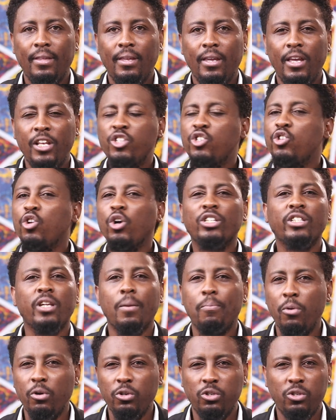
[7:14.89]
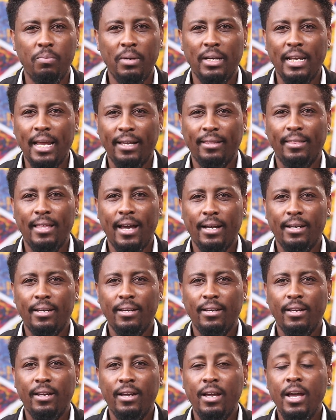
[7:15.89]
it's not supposed to be like that.
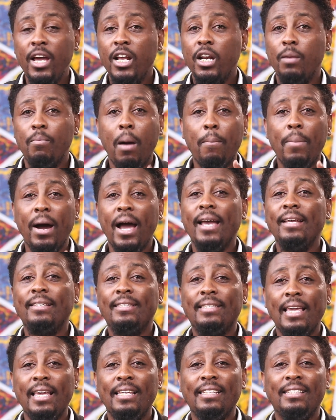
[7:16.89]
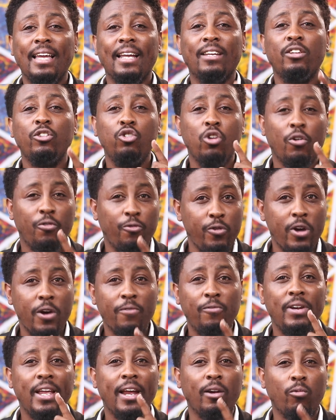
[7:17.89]
Remember, it says that you're
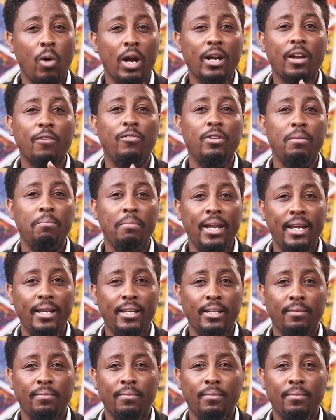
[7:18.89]
fearfully and wonderfully made,